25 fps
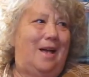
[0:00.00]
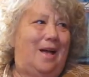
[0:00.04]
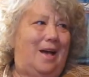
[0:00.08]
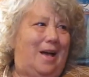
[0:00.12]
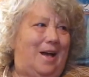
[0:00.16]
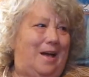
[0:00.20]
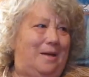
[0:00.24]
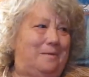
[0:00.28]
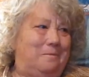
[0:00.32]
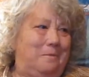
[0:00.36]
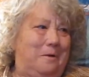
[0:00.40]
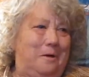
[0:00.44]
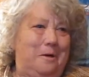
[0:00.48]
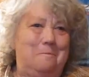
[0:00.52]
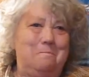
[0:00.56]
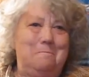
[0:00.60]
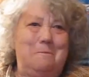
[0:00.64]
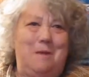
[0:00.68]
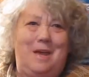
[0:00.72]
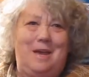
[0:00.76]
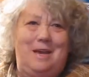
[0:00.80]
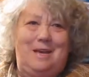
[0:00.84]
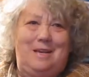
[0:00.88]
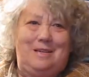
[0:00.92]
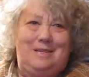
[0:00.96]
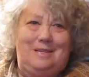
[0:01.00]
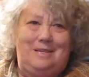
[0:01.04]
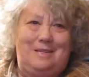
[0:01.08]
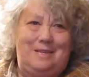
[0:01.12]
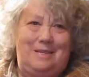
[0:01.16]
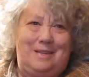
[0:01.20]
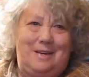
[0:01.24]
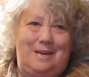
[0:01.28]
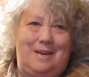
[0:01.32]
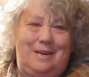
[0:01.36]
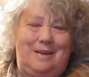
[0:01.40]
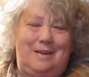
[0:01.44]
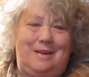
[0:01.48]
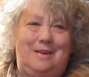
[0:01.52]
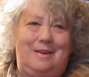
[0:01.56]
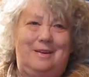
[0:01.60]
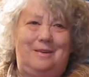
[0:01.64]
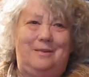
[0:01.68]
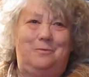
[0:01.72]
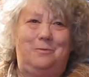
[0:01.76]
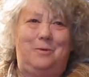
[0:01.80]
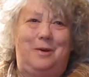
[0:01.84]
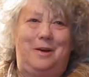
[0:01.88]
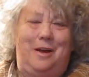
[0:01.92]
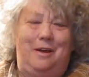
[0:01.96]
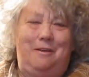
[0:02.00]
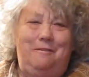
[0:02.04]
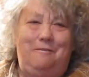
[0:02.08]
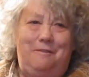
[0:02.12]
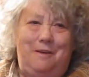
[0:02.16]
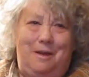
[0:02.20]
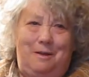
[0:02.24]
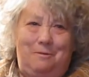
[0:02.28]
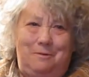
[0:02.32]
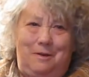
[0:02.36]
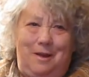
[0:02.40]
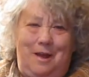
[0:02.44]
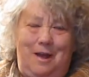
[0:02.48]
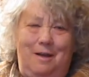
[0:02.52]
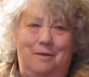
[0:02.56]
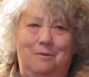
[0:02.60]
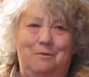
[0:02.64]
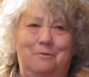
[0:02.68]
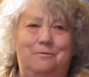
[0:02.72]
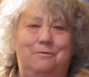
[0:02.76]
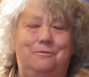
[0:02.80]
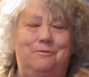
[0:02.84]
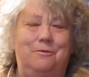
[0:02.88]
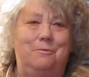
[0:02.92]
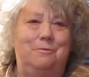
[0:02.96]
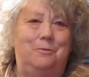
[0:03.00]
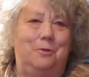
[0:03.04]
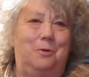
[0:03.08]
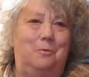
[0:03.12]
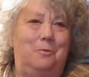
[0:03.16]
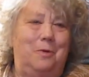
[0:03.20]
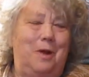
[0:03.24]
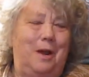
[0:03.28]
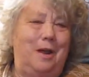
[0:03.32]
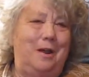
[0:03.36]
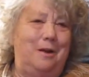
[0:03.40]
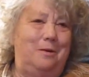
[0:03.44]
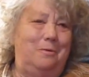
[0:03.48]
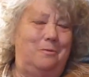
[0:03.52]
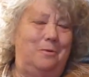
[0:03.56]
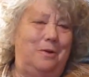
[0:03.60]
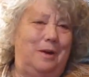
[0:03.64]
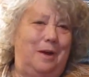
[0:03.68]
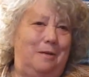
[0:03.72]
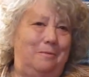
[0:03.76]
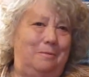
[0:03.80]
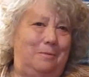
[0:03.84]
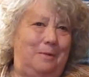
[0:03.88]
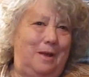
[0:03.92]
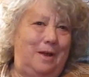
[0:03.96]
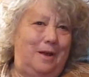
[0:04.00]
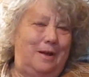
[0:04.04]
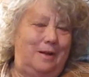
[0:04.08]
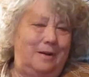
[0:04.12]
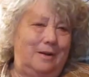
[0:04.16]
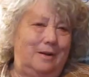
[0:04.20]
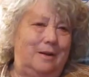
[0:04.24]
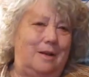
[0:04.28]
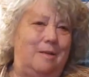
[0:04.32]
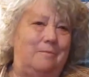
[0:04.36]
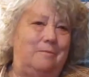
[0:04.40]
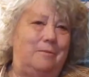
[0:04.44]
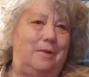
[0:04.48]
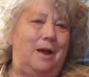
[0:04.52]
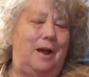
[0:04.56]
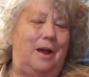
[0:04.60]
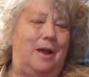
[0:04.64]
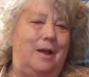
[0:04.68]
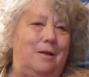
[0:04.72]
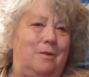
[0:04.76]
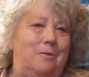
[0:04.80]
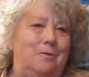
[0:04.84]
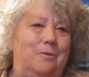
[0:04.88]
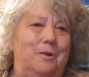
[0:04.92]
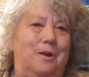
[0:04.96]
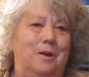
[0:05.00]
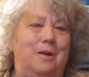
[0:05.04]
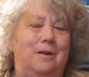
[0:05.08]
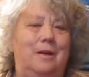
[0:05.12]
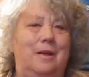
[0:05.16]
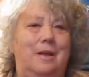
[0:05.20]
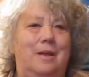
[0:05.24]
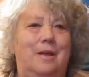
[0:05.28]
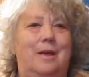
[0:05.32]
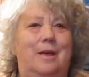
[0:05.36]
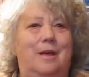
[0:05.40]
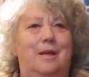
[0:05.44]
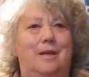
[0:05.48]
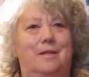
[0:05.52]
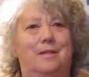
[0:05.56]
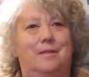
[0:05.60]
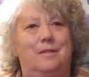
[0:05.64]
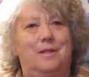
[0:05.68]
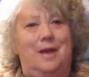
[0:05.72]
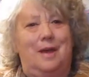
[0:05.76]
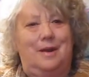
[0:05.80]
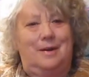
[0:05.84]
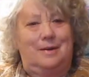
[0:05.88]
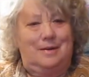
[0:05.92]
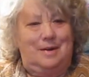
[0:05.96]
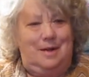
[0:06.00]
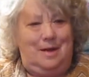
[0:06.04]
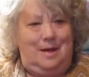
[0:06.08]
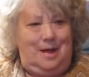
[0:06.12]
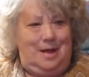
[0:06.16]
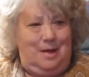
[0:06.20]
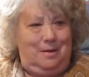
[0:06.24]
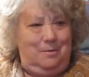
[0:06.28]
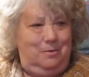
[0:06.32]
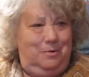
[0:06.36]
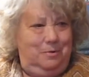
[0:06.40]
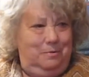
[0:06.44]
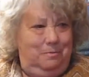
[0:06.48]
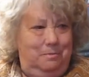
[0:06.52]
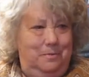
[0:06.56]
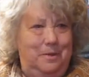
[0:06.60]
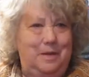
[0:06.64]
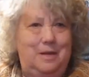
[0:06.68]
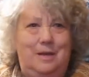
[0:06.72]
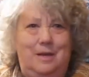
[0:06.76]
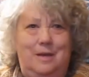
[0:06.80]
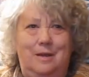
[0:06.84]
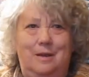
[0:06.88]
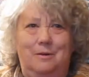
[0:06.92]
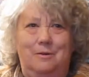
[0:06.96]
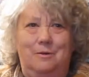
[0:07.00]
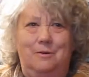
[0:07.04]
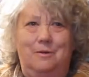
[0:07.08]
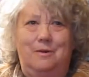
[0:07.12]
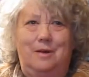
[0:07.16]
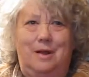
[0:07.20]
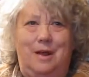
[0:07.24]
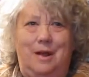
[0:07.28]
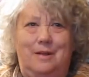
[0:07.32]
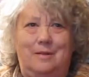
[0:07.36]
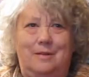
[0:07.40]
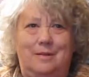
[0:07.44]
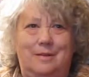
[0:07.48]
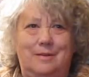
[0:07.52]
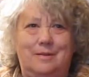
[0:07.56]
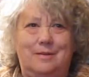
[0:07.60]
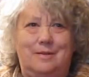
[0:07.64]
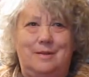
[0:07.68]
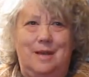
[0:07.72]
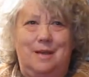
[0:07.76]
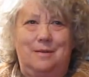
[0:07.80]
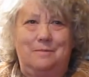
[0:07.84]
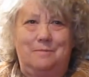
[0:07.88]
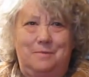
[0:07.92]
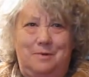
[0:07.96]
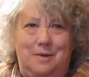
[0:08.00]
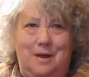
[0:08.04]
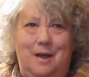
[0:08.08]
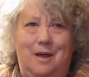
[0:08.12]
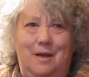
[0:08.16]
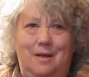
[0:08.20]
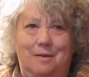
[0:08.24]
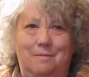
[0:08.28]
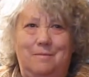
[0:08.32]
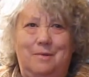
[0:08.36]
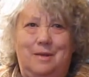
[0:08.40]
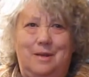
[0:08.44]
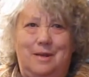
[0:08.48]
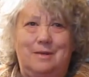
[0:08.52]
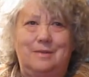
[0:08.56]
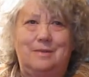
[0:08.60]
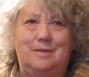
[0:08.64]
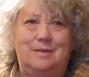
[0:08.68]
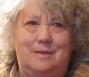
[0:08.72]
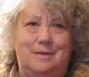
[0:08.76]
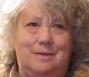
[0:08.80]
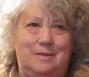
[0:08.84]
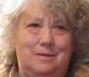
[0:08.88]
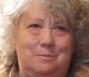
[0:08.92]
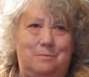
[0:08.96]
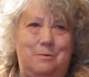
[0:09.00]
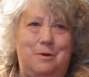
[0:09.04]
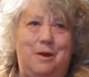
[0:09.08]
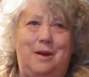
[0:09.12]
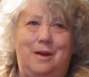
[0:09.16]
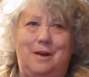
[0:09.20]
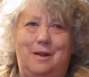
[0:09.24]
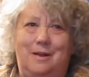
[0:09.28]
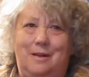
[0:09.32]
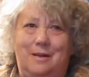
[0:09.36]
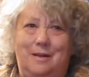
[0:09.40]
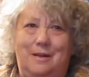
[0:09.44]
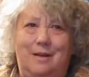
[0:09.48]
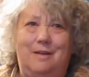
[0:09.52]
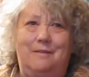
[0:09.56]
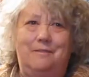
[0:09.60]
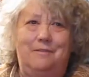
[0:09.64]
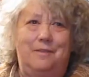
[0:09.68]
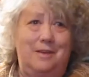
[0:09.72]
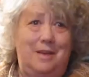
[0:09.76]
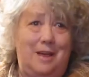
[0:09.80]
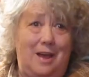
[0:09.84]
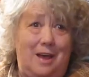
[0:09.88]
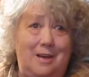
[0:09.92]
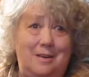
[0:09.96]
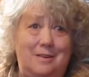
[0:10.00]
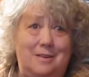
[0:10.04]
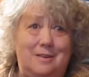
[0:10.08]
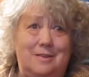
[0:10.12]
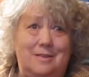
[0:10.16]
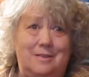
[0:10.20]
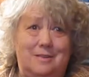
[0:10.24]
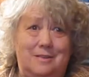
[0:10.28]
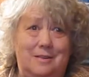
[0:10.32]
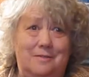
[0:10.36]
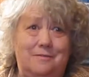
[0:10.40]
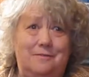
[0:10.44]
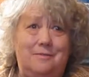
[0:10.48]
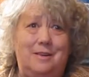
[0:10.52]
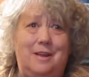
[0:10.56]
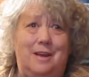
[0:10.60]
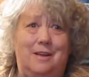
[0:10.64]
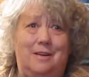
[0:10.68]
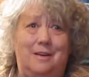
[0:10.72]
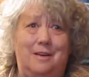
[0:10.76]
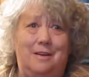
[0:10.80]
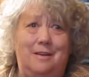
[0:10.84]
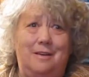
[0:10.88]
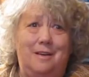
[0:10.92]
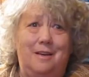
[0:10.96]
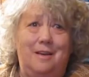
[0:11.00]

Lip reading: I'm amazed that when I found out from Lorraine, when I planned to come to Iona, that I would be here at the same time as the spreading of the ashes of Detta.